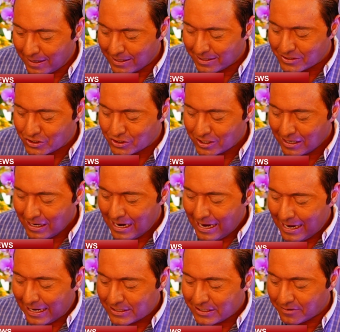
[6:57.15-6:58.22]

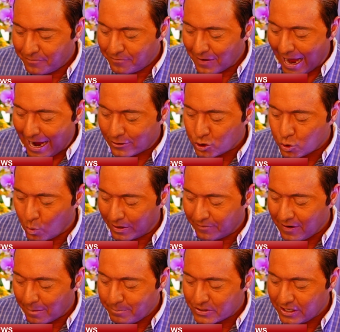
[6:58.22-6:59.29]
This is, in
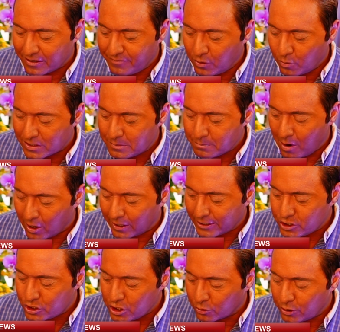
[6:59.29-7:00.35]
fact, twenty-five percent of U
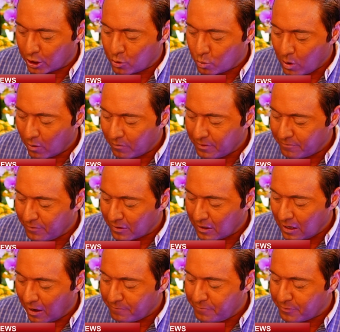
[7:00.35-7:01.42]
S markets showed a
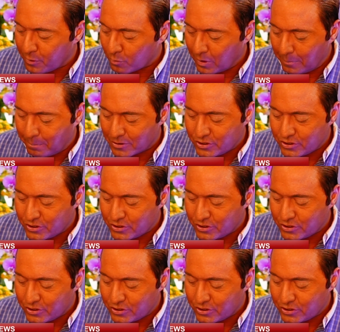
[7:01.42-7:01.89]
growth of, of